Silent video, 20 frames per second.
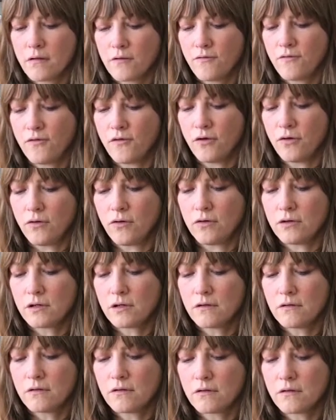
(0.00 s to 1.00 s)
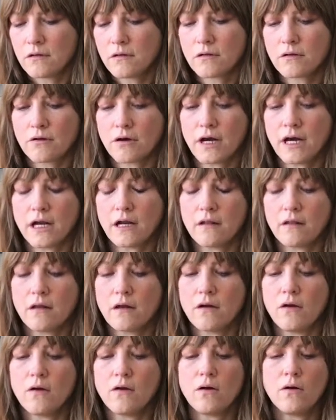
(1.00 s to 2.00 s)
fold, create a
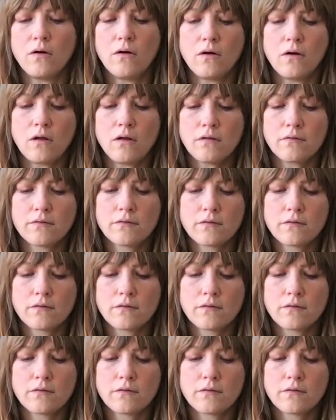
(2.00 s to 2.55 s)
little hole.